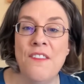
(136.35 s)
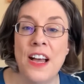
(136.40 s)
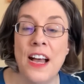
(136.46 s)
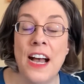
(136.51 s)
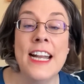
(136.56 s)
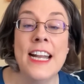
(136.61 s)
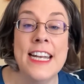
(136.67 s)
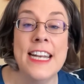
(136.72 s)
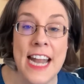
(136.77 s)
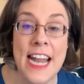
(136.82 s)

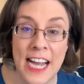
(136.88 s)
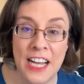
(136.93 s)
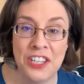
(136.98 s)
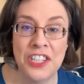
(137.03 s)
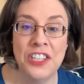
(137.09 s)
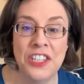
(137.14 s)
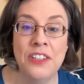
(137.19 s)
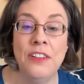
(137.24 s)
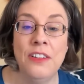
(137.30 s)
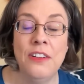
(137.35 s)
a
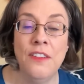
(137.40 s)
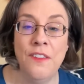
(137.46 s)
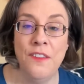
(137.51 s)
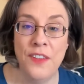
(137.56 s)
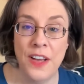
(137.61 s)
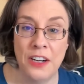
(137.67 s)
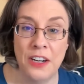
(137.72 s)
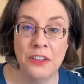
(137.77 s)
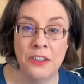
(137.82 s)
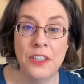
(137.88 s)
national
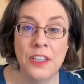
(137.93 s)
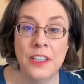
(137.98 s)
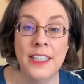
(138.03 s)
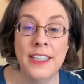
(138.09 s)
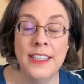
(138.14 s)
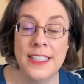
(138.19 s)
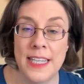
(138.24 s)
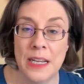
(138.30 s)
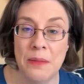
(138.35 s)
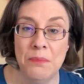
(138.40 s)
federal
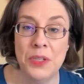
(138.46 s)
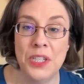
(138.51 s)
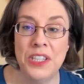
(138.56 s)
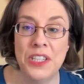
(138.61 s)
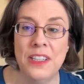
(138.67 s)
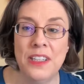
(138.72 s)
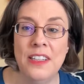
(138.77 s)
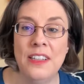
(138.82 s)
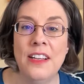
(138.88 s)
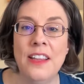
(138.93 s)

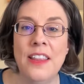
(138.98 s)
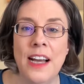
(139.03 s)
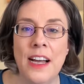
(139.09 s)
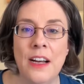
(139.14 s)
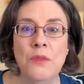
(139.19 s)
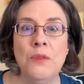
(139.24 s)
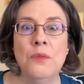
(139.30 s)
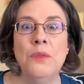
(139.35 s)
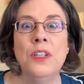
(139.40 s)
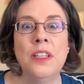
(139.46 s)
exemption that
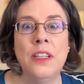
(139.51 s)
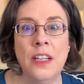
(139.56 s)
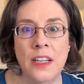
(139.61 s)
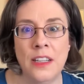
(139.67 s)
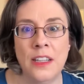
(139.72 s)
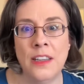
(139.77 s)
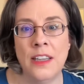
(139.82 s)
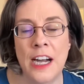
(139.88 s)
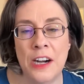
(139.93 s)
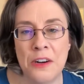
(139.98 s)
would
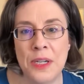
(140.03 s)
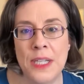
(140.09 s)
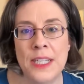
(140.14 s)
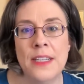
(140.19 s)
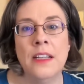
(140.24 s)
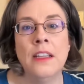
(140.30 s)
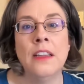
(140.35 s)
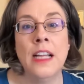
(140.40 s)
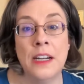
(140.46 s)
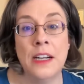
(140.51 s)
allow it
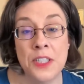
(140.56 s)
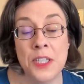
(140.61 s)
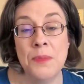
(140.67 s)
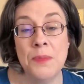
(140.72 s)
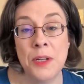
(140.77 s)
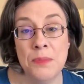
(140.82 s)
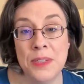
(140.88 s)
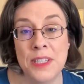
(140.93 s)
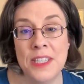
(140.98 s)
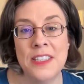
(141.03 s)
allow
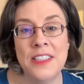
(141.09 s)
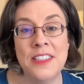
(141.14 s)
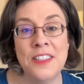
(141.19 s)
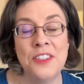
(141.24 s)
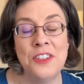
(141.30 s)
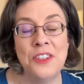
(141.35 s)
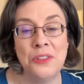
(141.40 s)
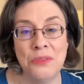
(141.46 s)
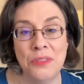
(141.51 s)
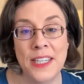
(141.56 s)
small businesses
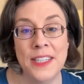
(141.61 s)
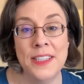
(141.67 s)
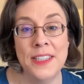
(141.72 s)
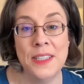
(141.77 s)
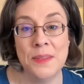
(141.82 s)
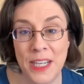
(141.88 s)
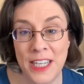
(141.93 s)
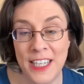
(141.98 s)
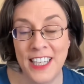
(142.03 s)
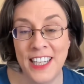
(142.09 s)
to raise
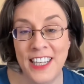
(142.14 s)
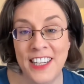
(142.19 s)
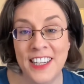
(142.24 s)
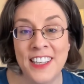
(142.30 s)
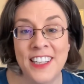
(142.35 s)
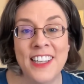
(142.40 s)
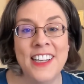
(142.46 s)
money